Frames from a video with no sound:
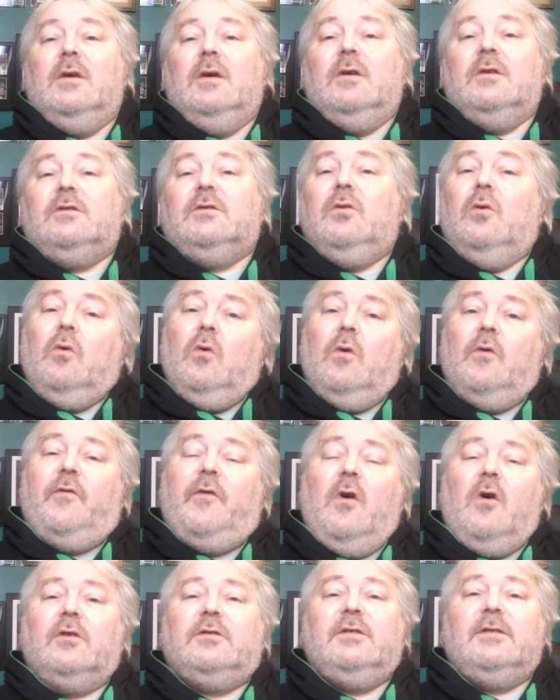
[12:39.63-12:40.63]
So
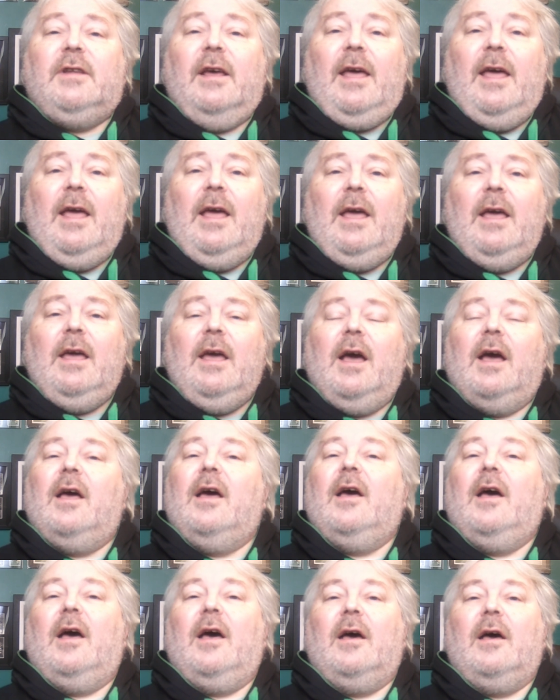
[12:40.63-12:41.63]
for today,
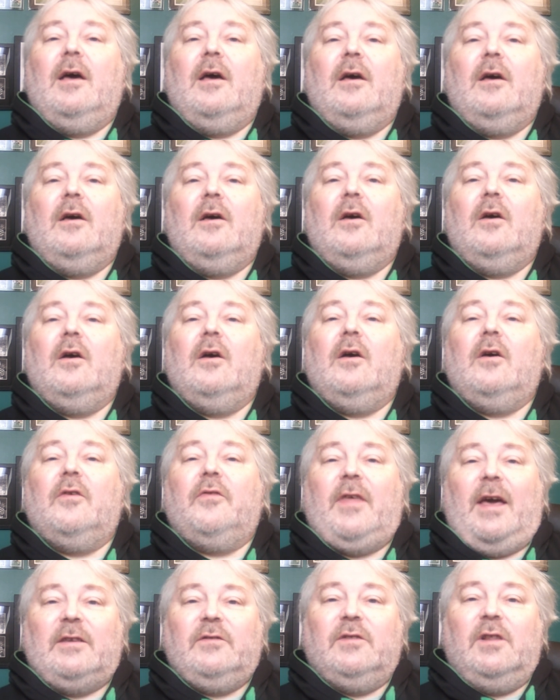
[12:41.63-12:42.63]

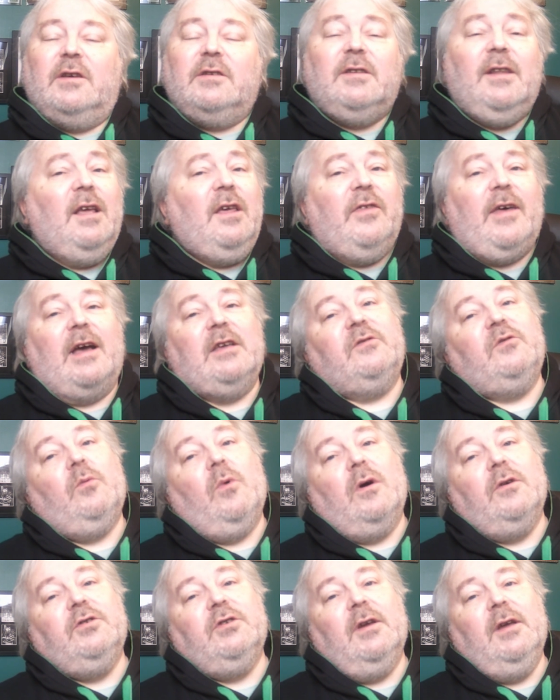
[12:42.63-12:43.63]
thanks for listening, thanks for
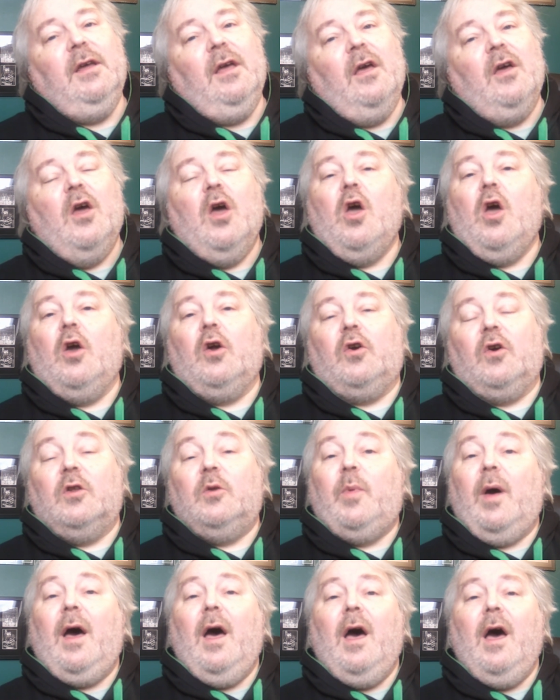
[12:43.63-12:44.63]
watching,
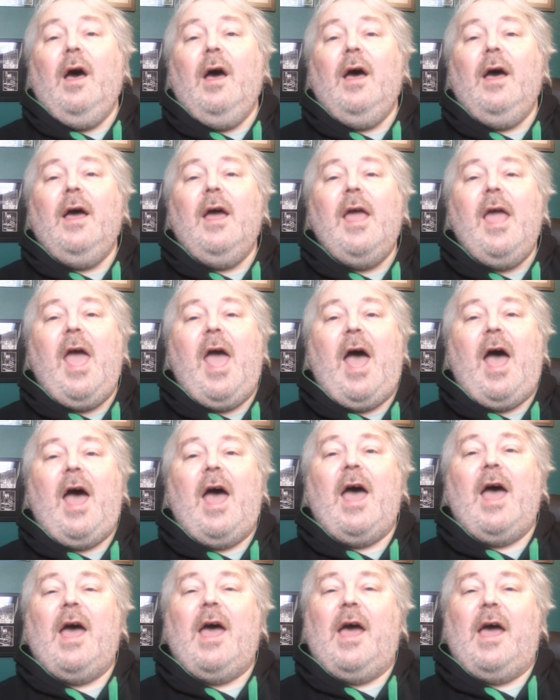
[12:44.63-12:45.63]
goodbye,
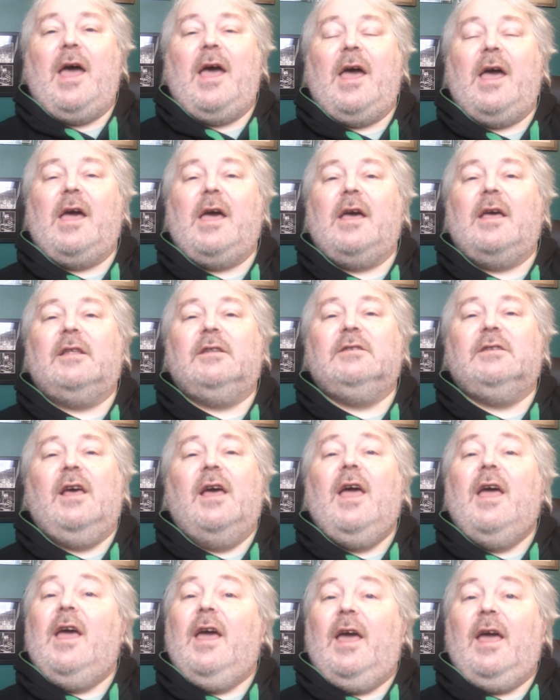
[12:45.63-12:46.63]
and
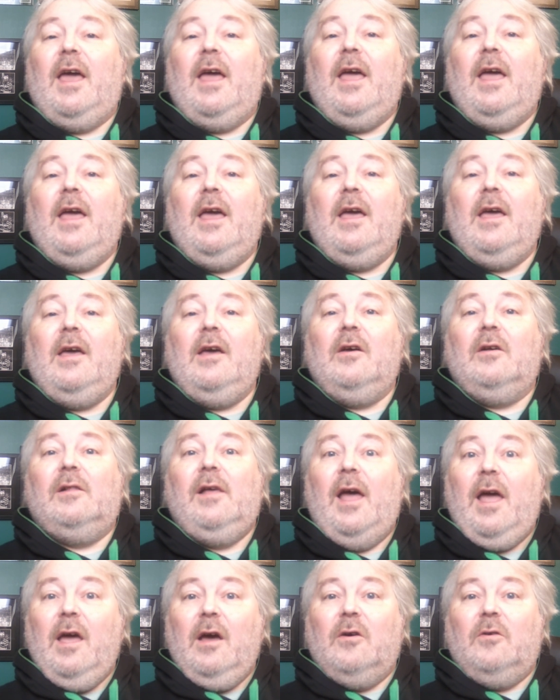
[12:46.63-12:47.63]
hail,
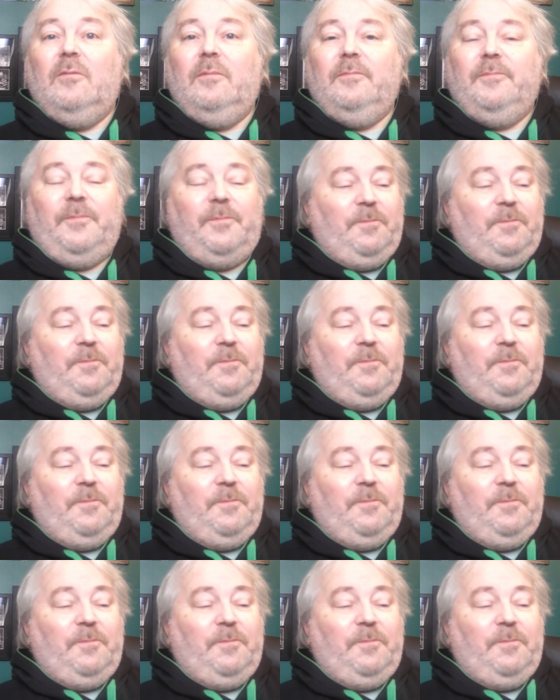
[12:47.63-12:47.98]
hail.